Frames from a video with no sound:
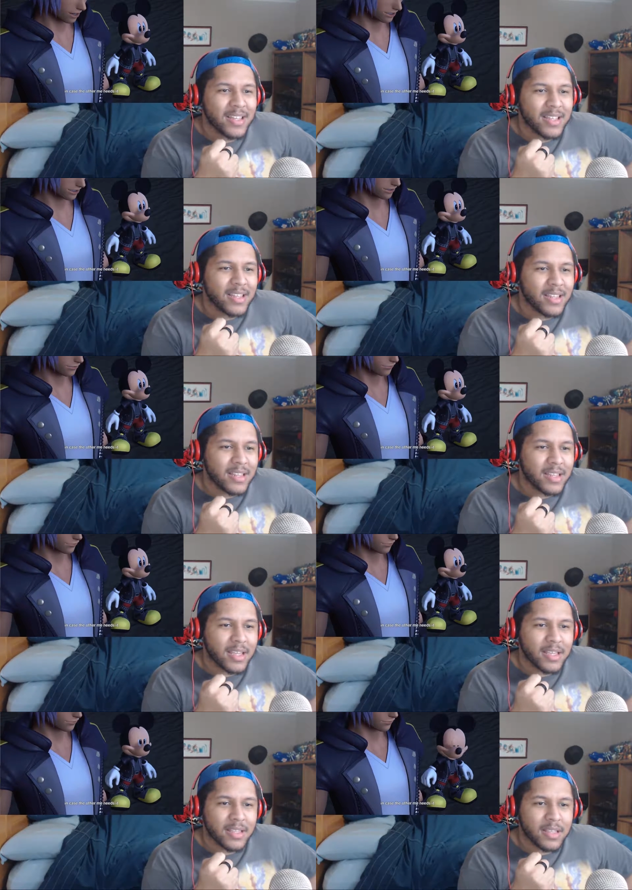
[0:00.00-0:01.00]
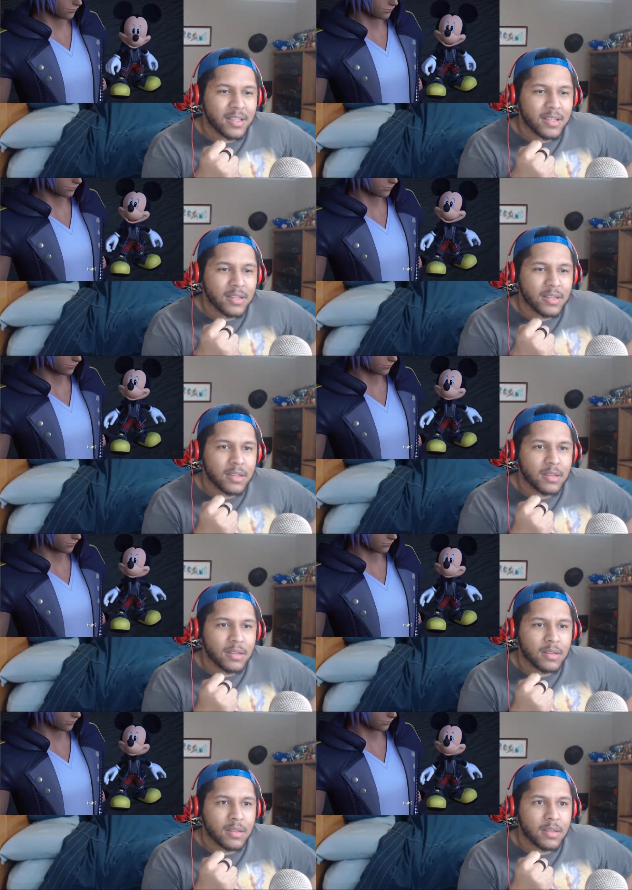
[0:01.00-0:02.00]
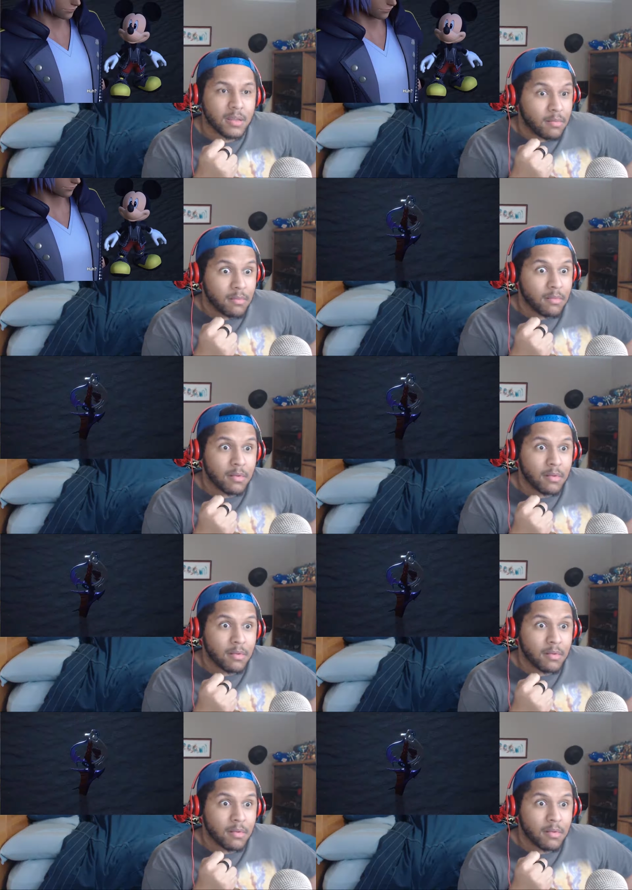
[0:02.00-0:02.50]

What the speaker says: (no one is talking)